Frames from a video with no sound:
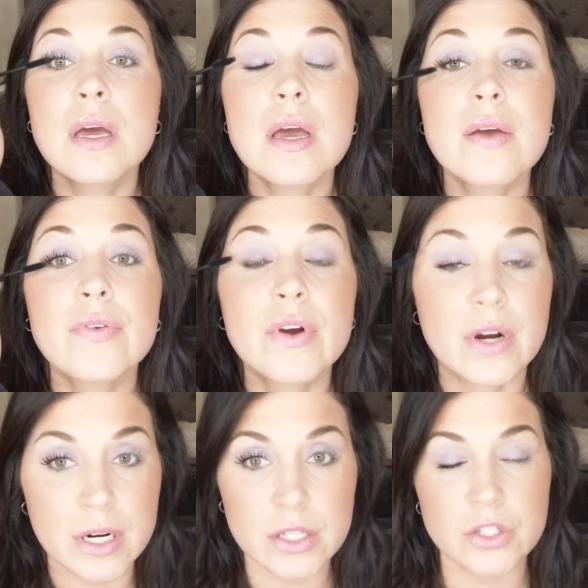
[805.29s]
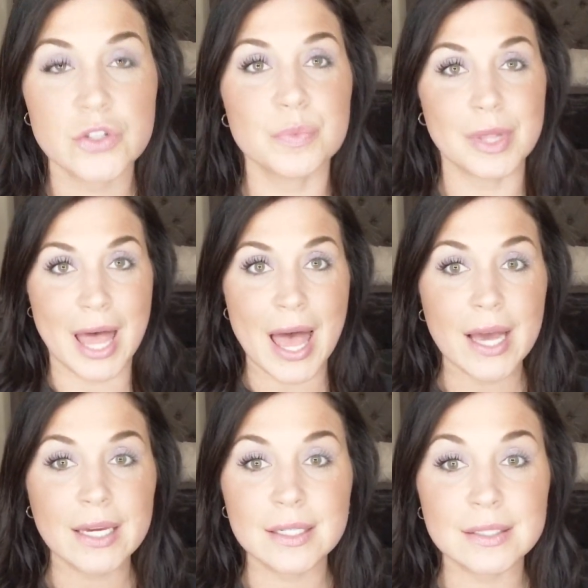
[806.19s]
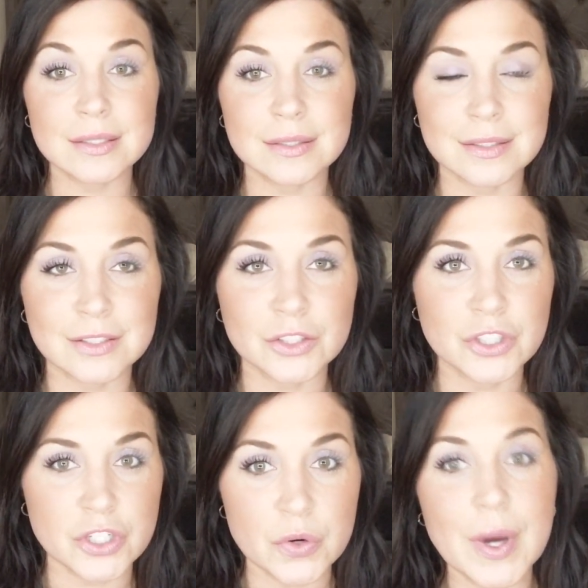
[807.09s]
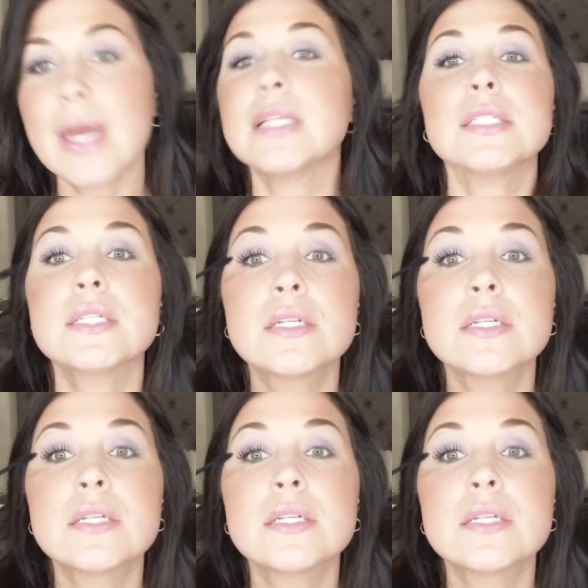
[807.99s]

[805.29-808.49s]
if you're gonna do black, do it.